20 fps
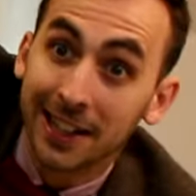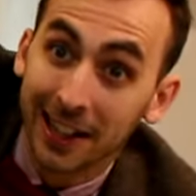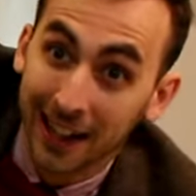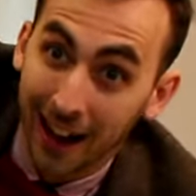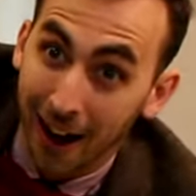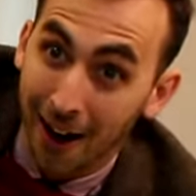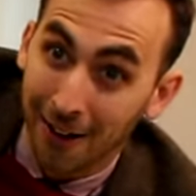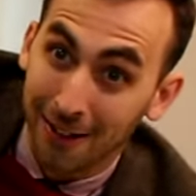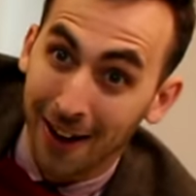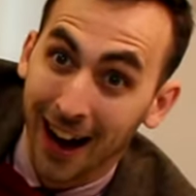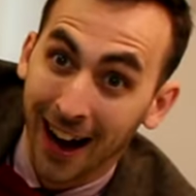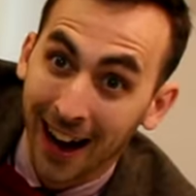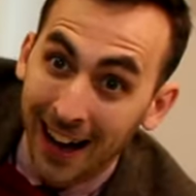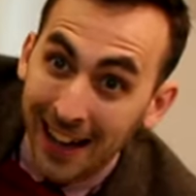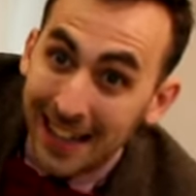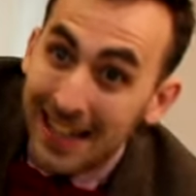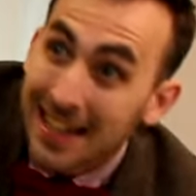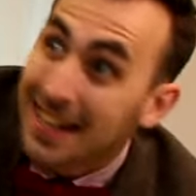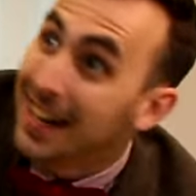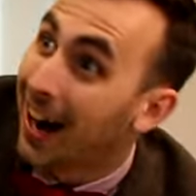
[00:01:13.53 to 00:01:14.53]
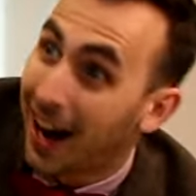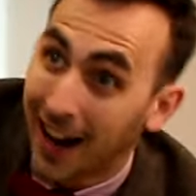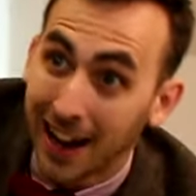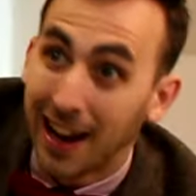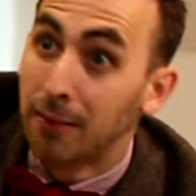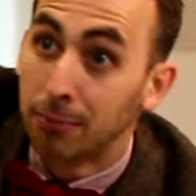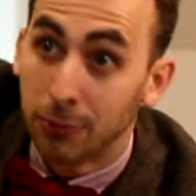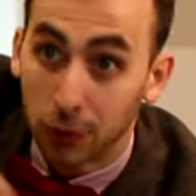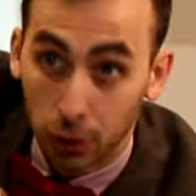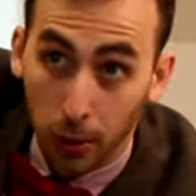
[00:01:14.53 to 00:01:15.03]
Clara. I
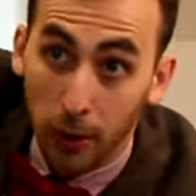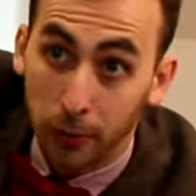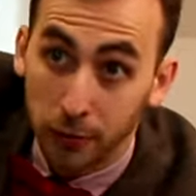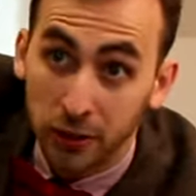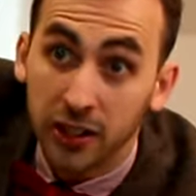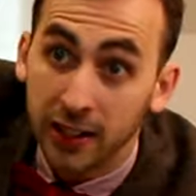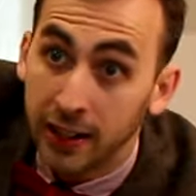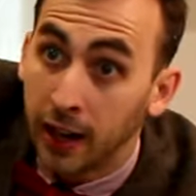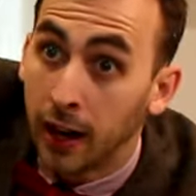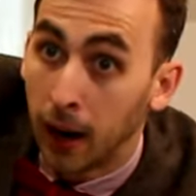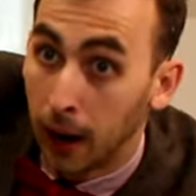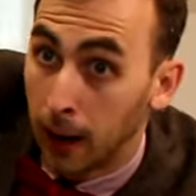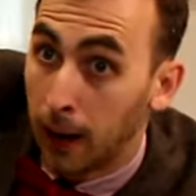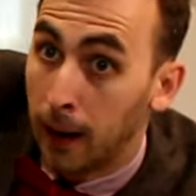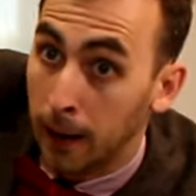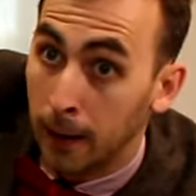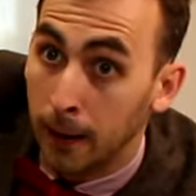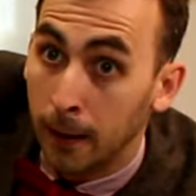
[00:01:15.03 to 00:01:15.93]
am quoting her.